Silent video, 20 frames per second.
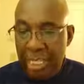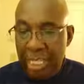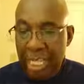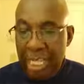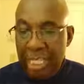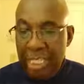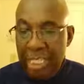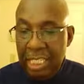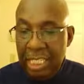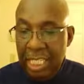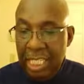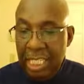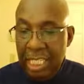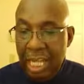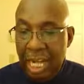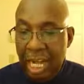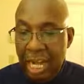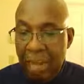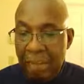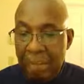then
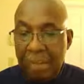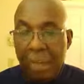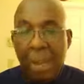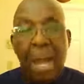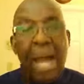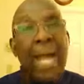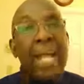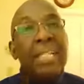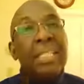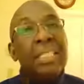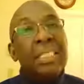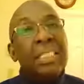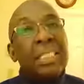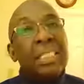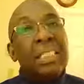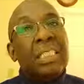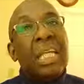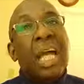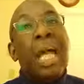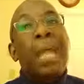ye are my
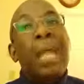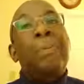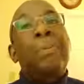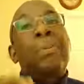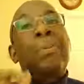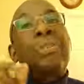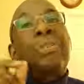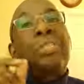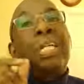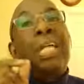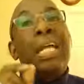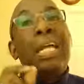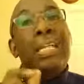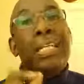disciples